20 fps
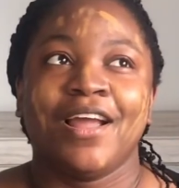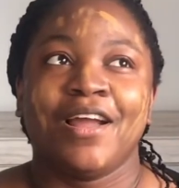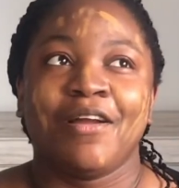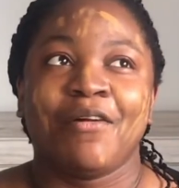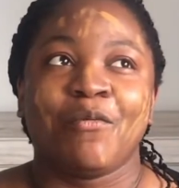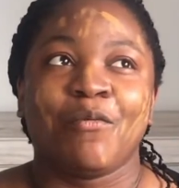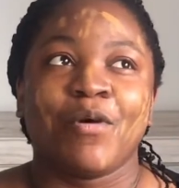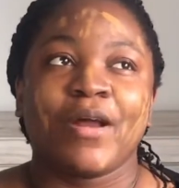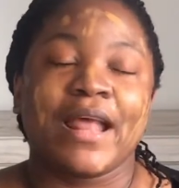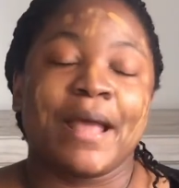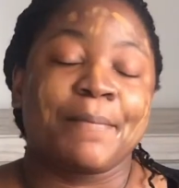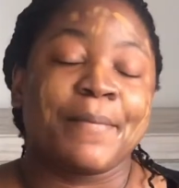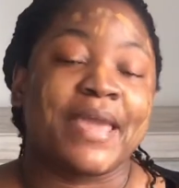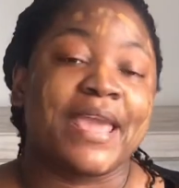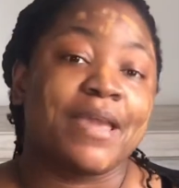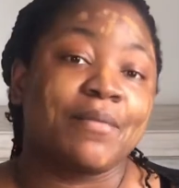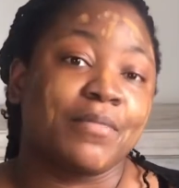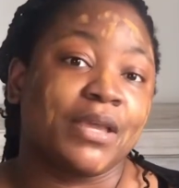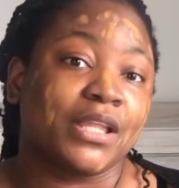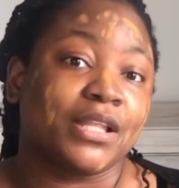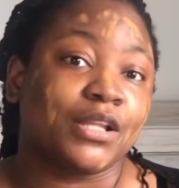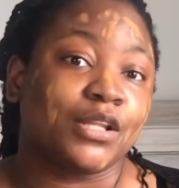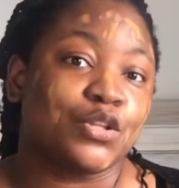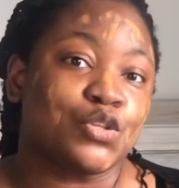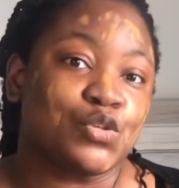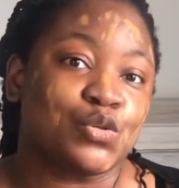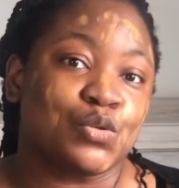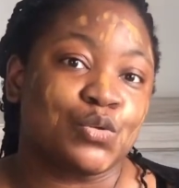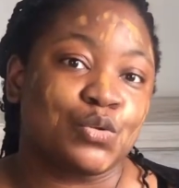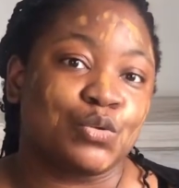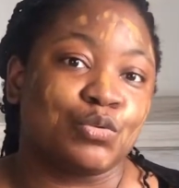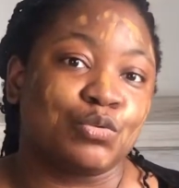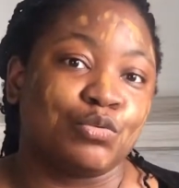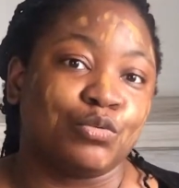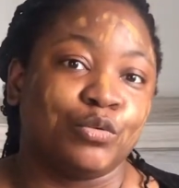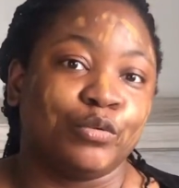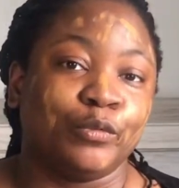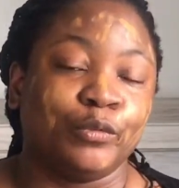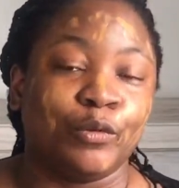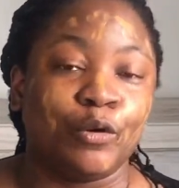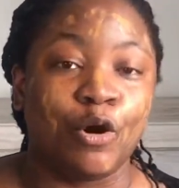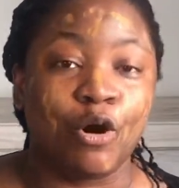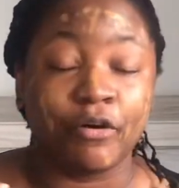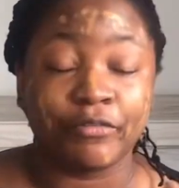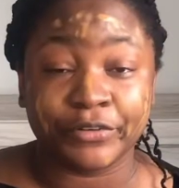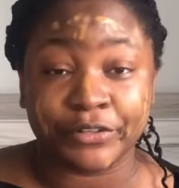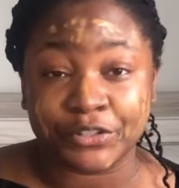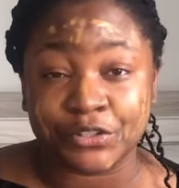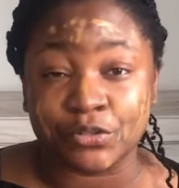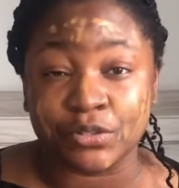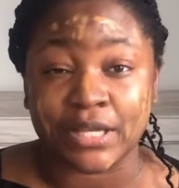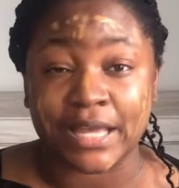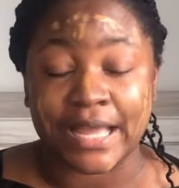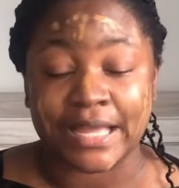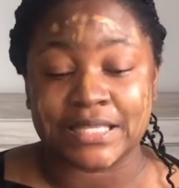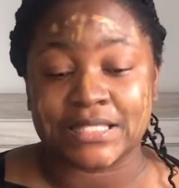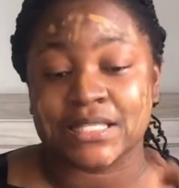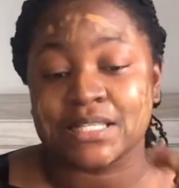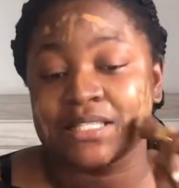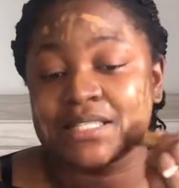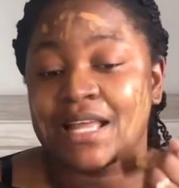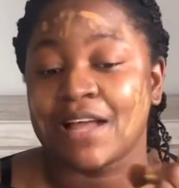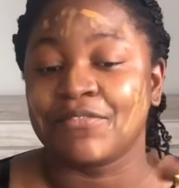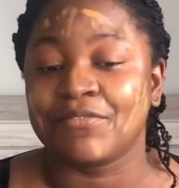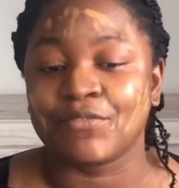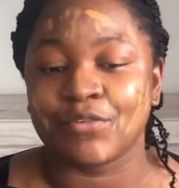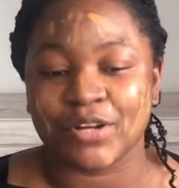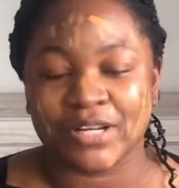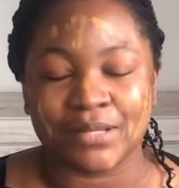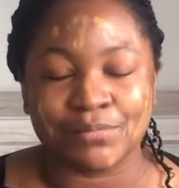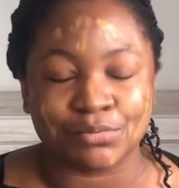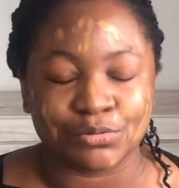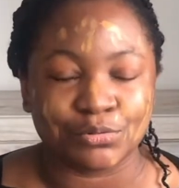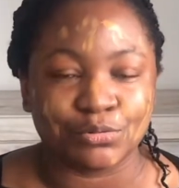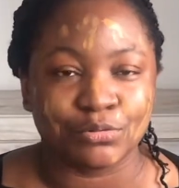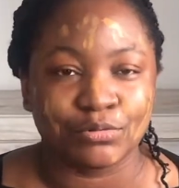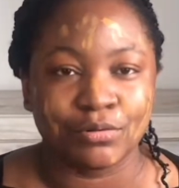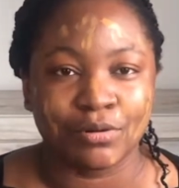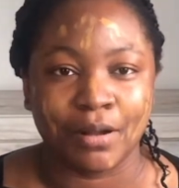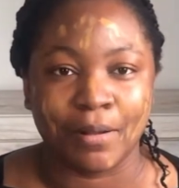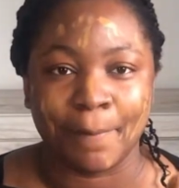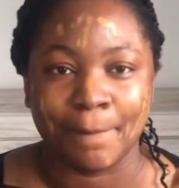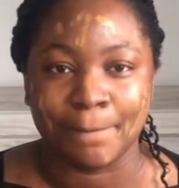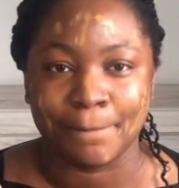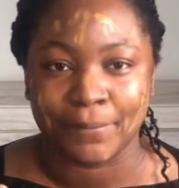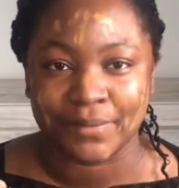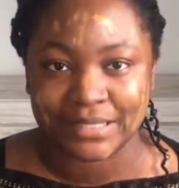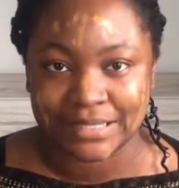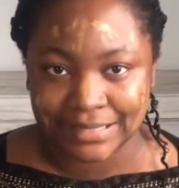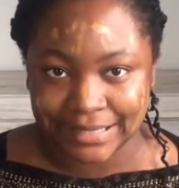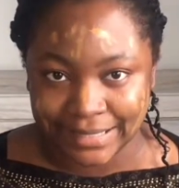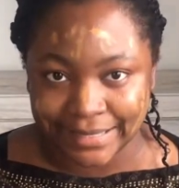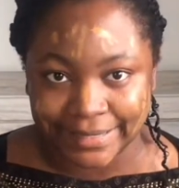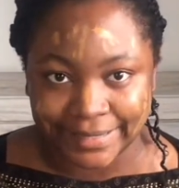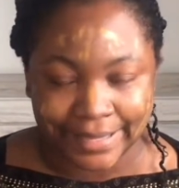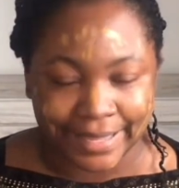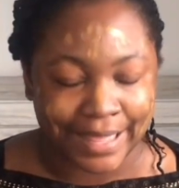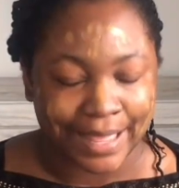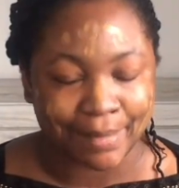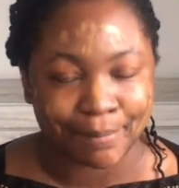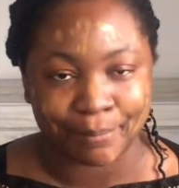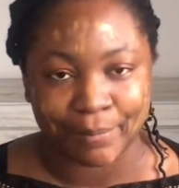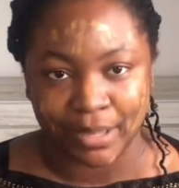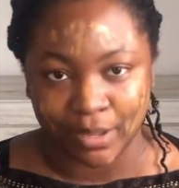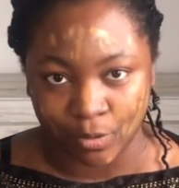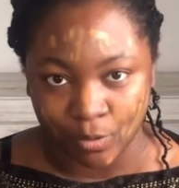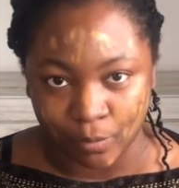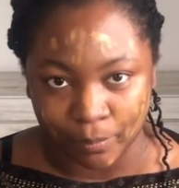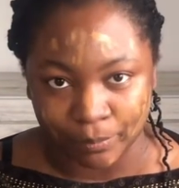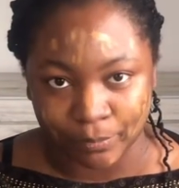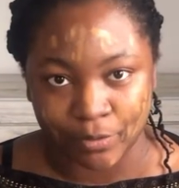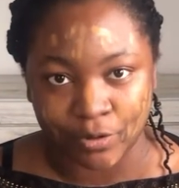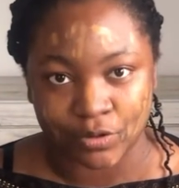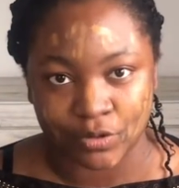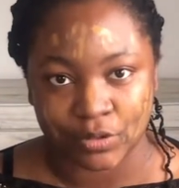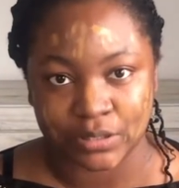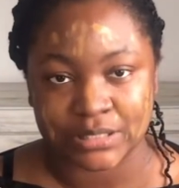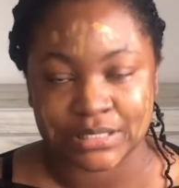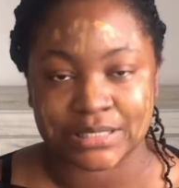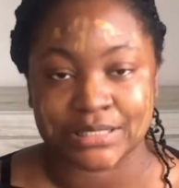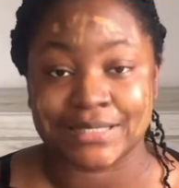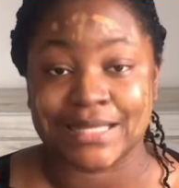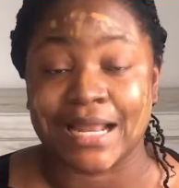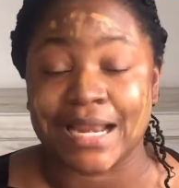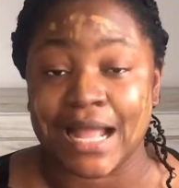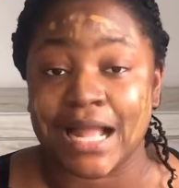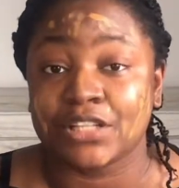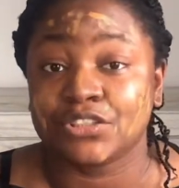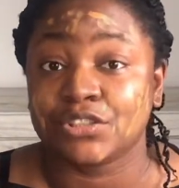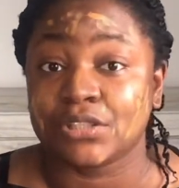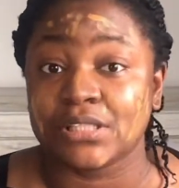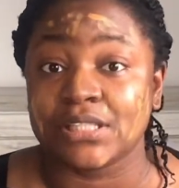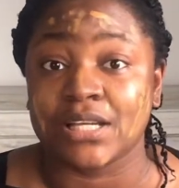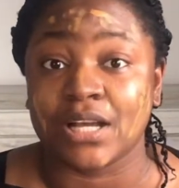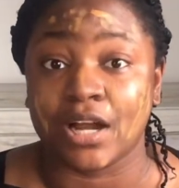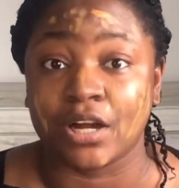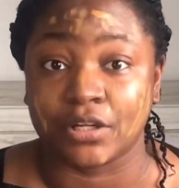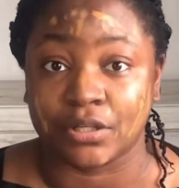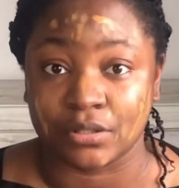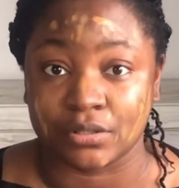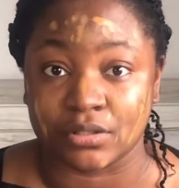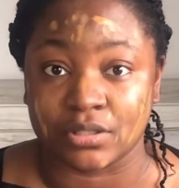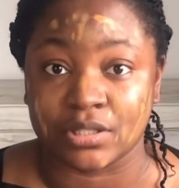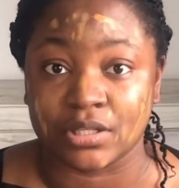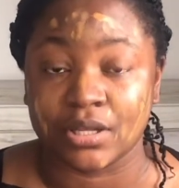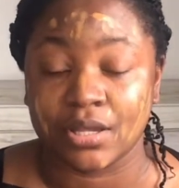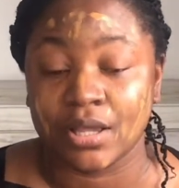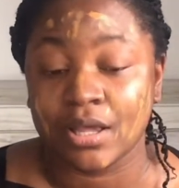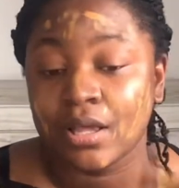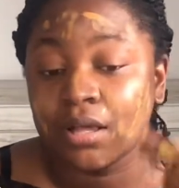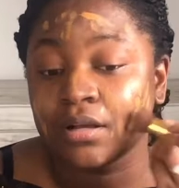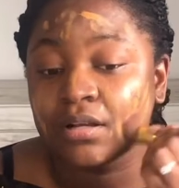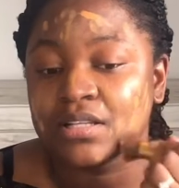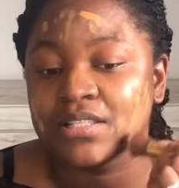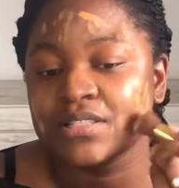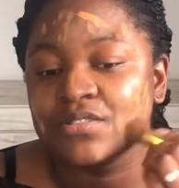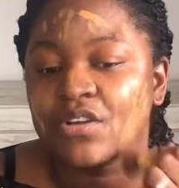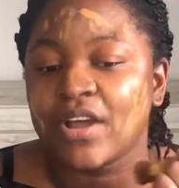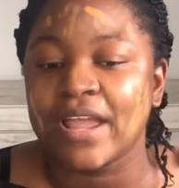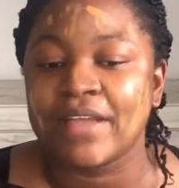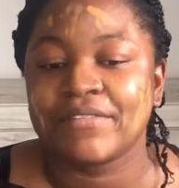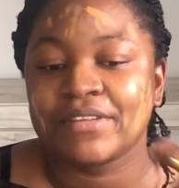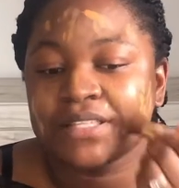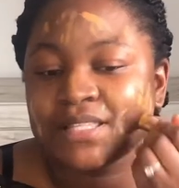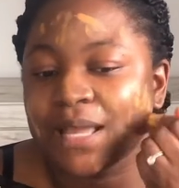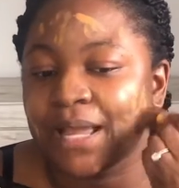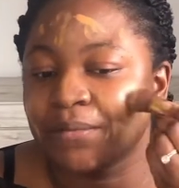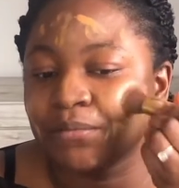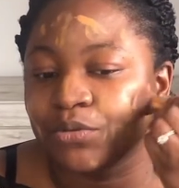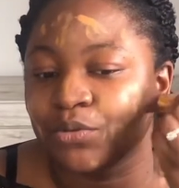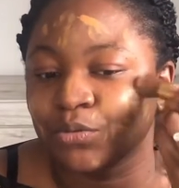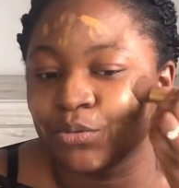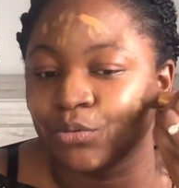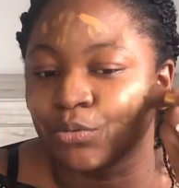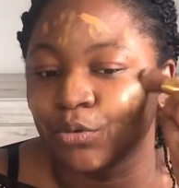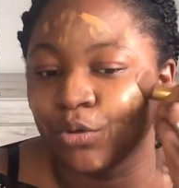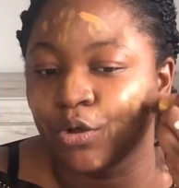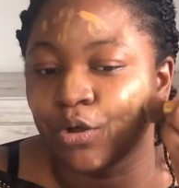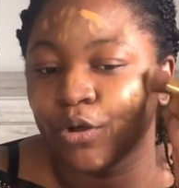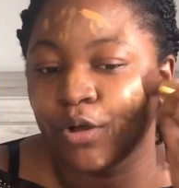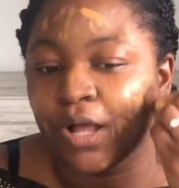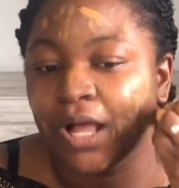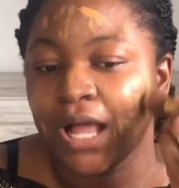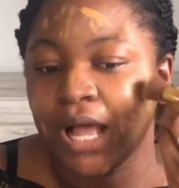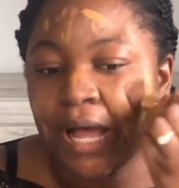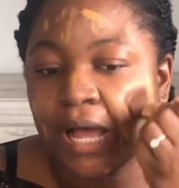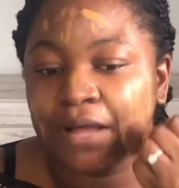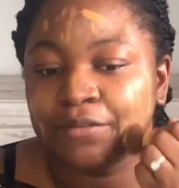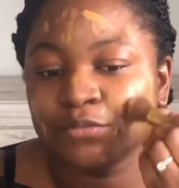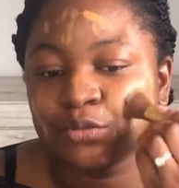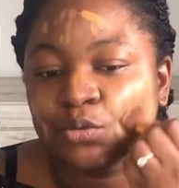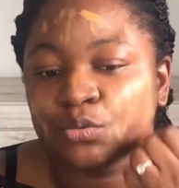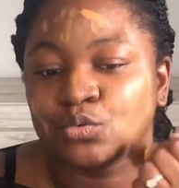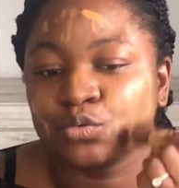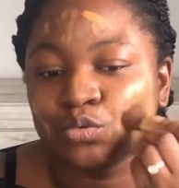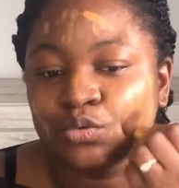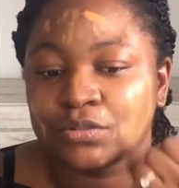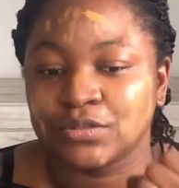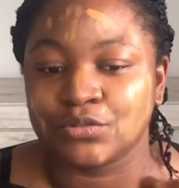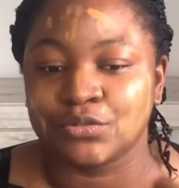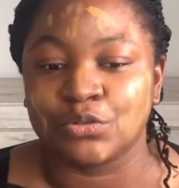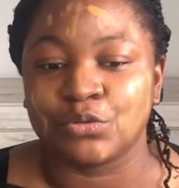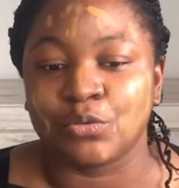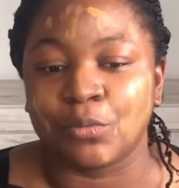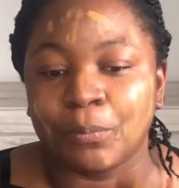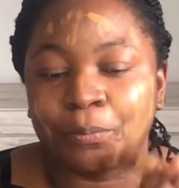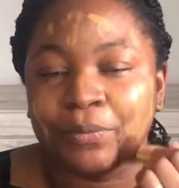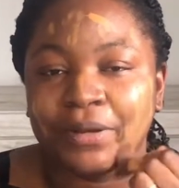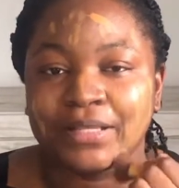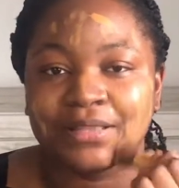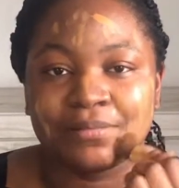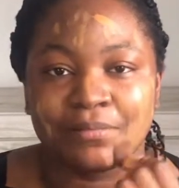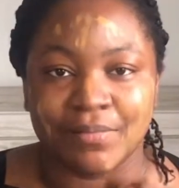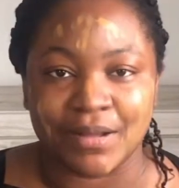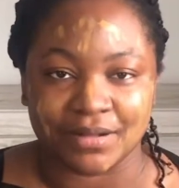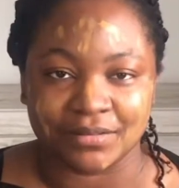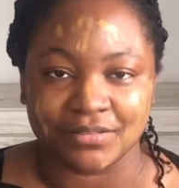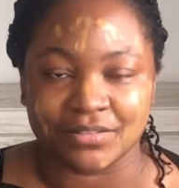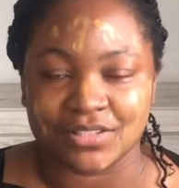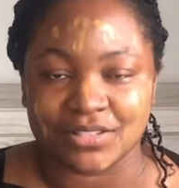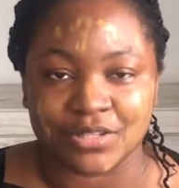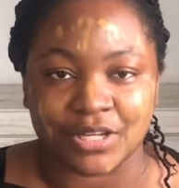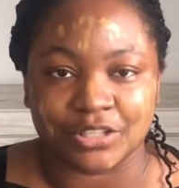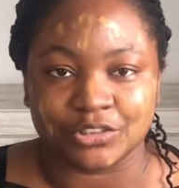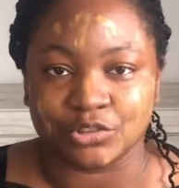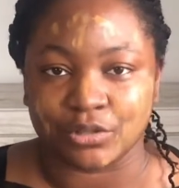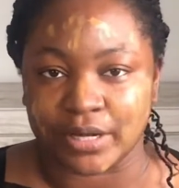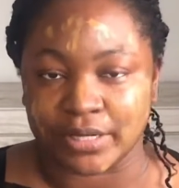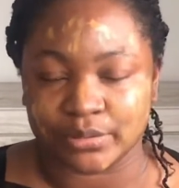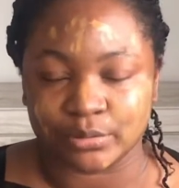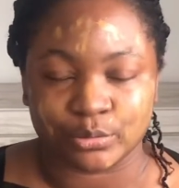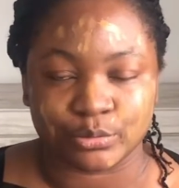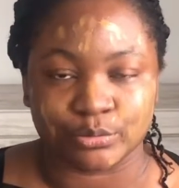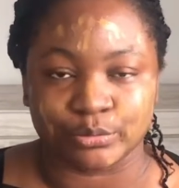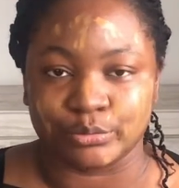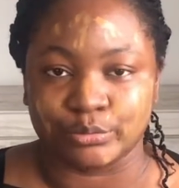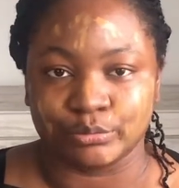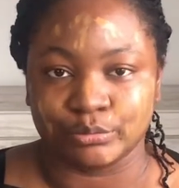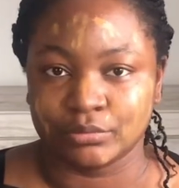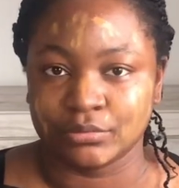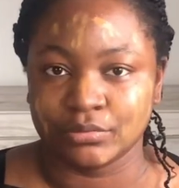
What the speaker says: what I'm aiming to offer you guys is affordable skincare and makeup products that actually are good, because it's not every time you have to, you know, break the bank because you're trying to